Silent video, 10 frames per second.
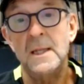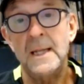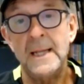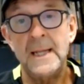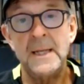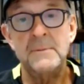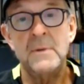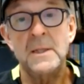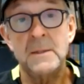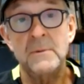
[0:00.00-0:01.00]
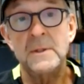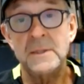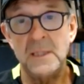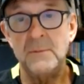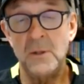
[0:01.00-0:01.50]
and by some of the
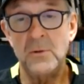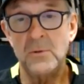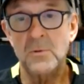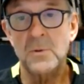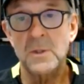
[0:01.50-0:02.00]
team owners